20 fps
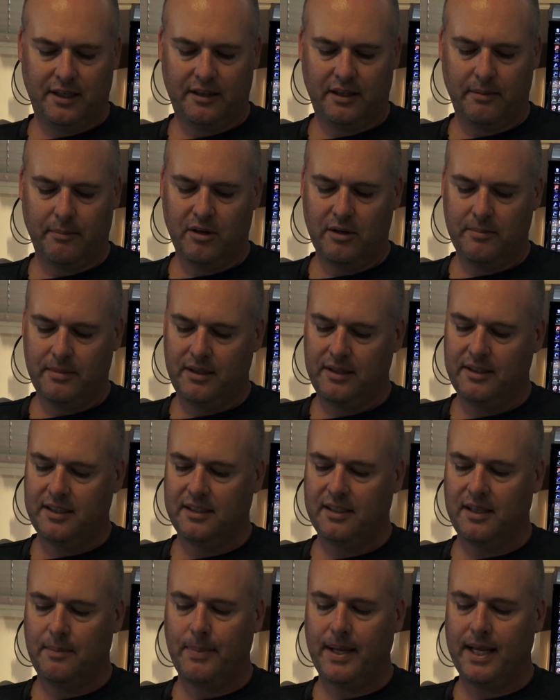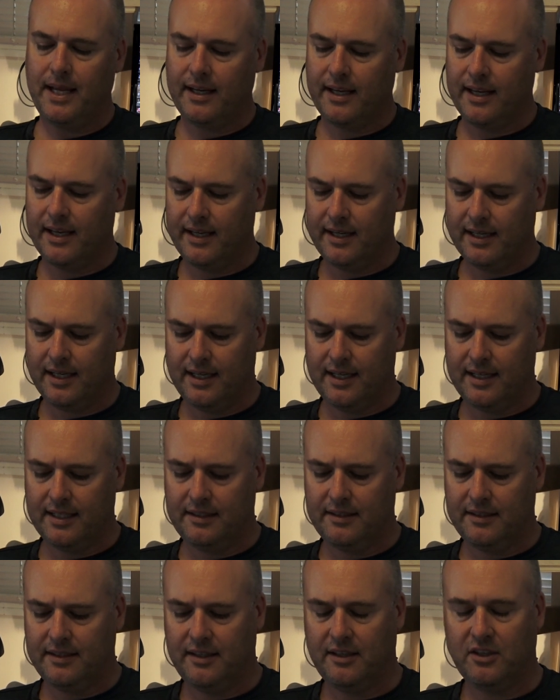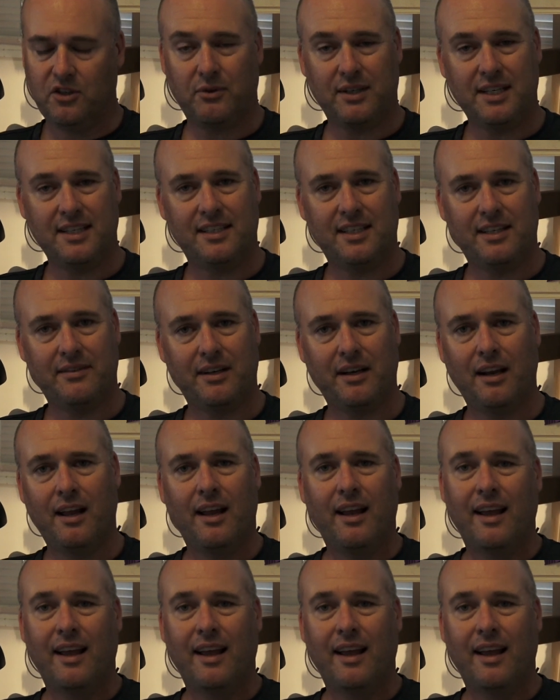At the moment, this is the pancake lens, the 27.